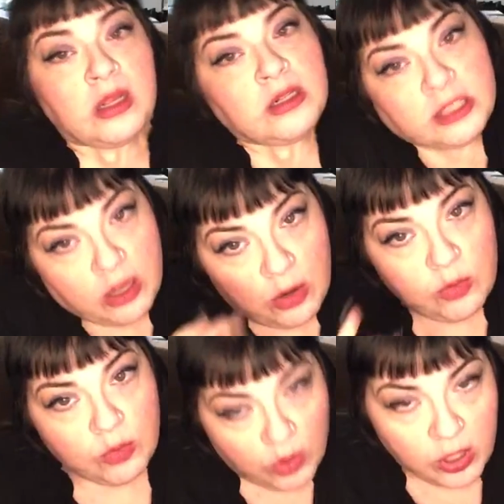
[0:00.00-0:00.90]
So
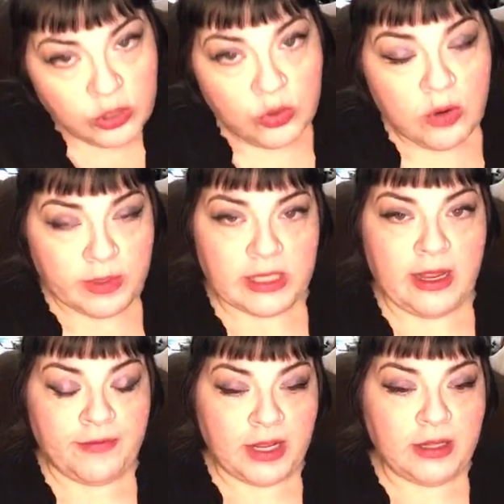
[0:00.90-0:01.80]
a door was
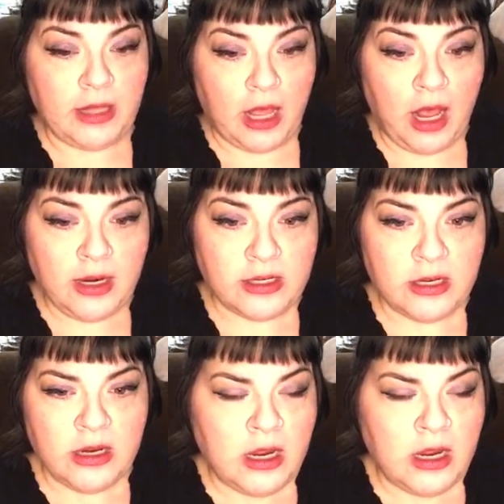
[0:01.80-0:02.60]
left unlocked.